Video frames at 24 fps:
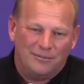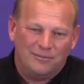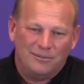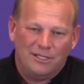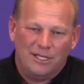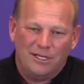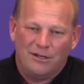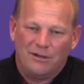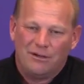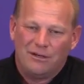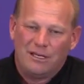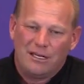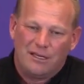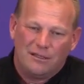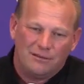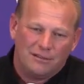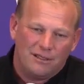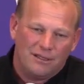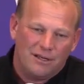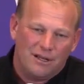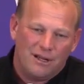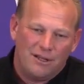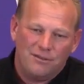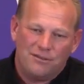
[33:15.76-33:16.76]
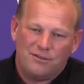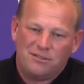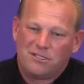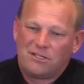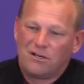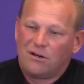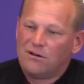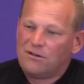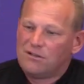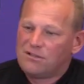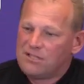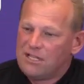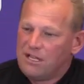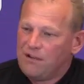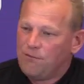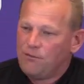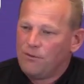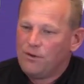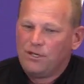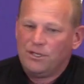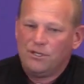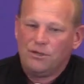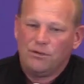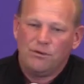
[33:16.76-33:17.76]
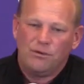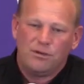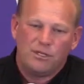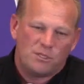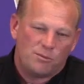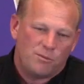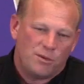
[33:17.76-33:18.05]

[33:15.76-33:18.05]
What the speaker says: you know, on certain stuff we're doing,